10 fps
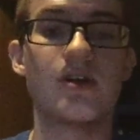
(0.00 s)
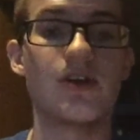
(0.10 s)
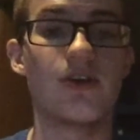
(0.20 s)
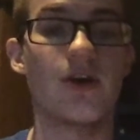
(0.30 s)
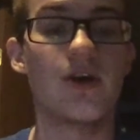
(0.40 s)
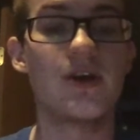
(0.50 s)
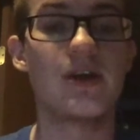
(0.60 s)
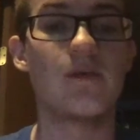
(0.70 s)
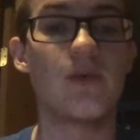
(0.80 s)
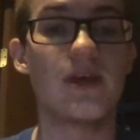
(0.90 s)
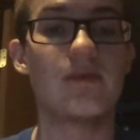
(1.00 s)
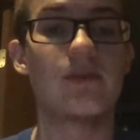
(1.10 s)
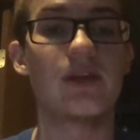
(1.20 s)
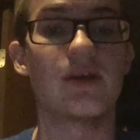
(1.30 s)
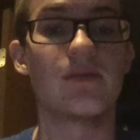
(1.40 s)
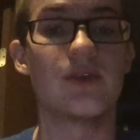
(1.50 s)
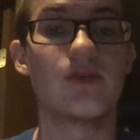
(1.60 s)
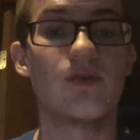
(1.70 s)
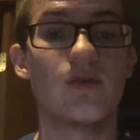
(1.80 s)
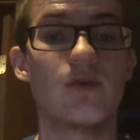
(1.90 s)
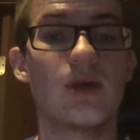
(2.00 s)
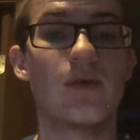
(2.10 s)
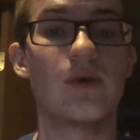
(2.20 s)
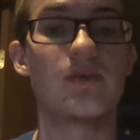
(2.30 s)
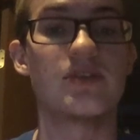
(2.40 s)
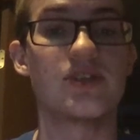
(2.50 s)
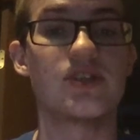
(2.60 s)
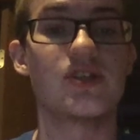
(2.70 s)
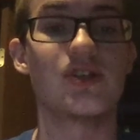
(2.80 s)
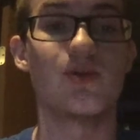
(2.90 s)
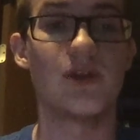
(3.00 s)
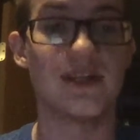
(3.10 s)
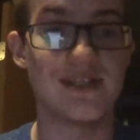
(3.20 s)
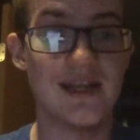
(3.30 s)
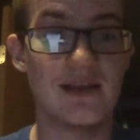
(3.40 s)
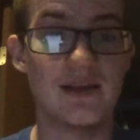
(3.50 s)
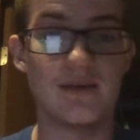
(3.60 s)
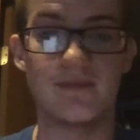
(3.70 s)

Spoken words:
your height and weight play a big role at what position you would excel in.